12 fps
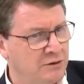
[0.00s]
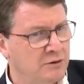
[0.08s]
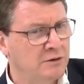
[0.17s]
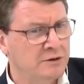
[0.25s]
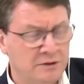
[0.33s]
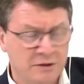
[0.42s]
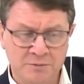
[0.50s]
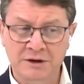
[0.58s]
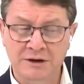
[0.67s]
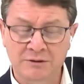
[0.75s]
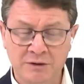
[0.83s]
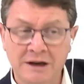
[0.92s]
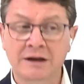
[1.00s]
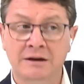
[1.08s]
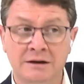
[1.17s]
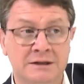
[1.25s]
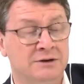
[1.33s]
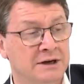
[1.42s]
your company really
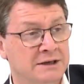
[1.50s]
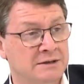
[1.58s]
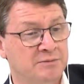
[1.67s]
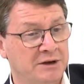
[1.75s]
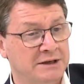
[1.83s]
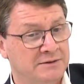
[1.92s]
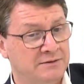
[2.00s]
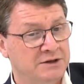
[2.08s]
illustrates the pace